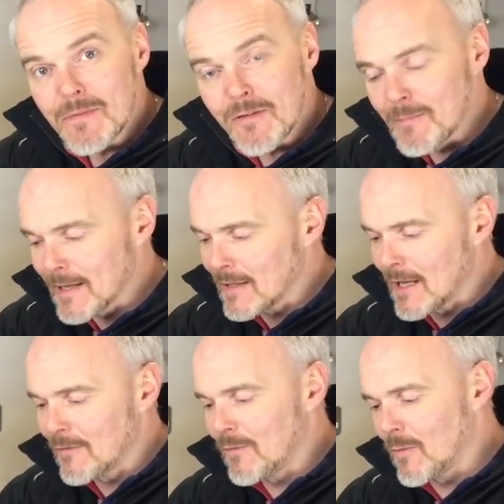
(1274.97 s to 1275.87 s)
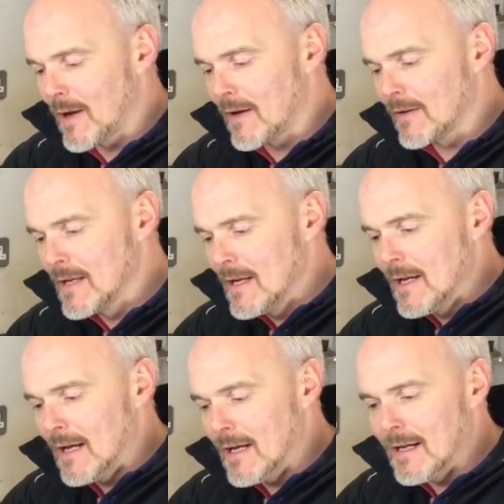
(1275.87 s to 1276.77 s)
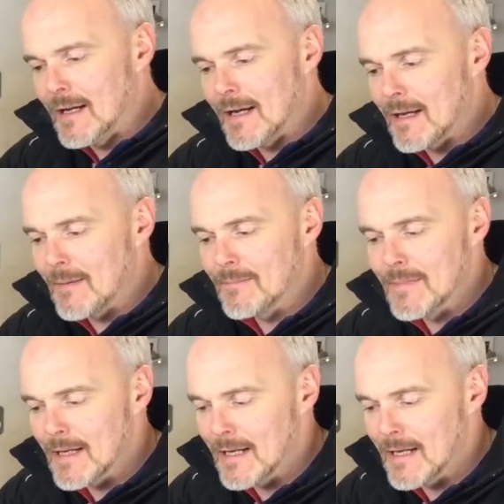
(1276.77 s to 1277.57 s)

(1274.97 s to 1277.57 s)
of my life where I am